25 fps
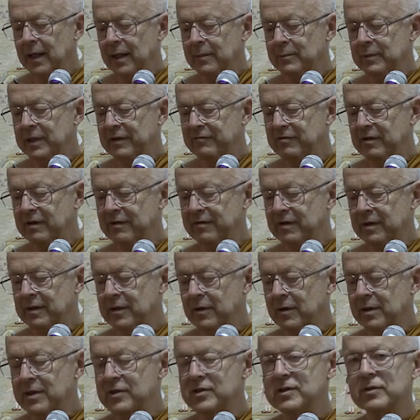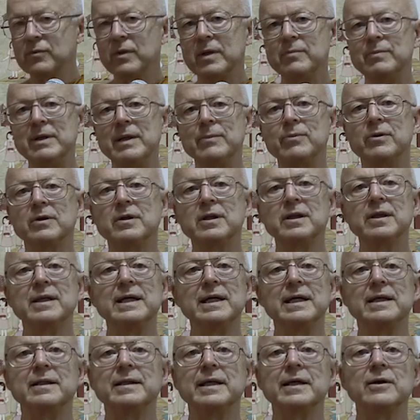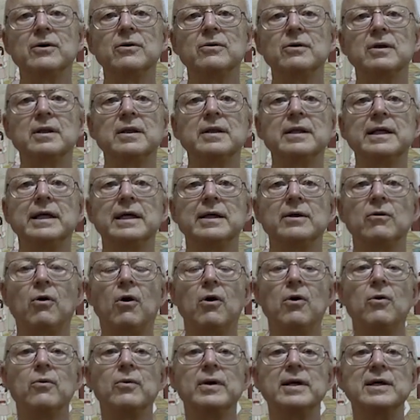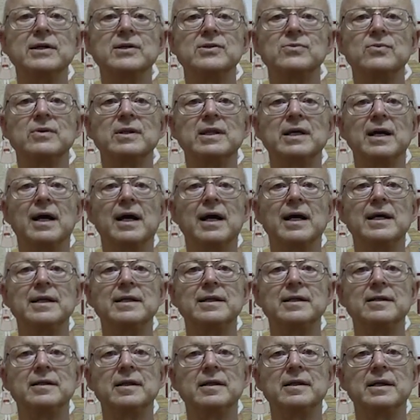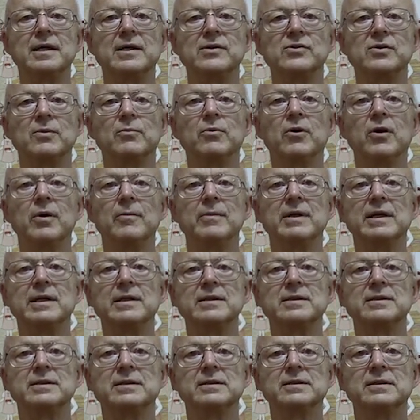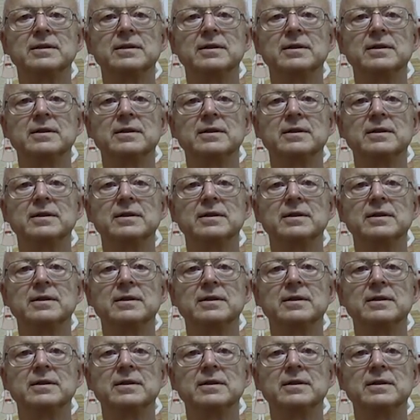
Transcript: But if you ever notice the way people cling, they don't cling always with the idea that things are permanent.